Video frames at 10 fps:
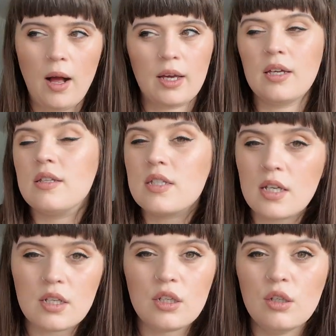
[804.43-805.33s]

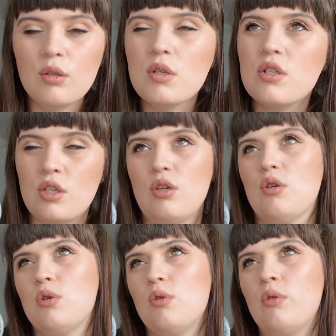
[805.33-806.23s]
continue
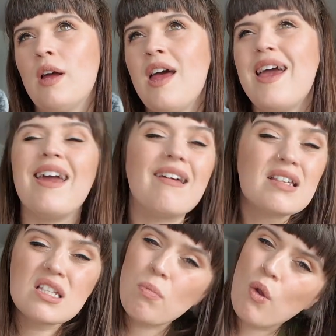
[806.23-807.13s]
to
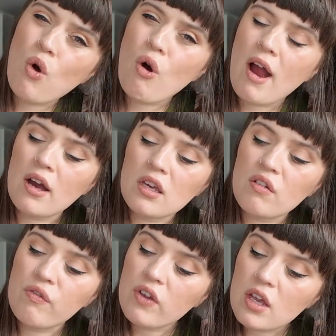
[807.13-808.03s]
explore how you
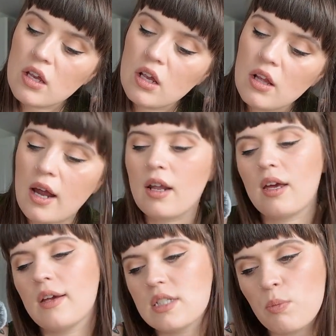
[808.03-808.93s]
feel and like
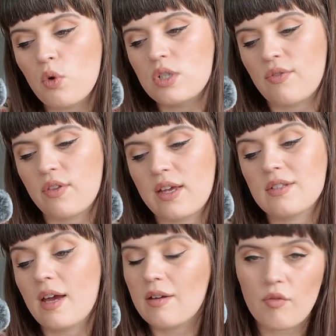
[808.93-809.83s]
explore different things
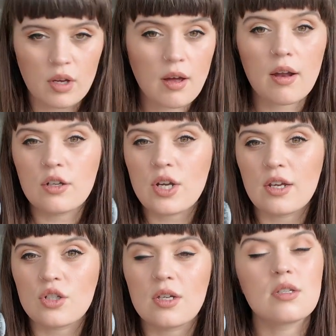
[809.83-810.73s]
like colour
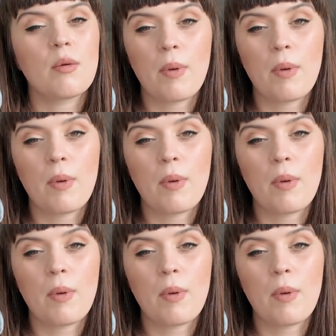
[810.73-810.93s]
changes,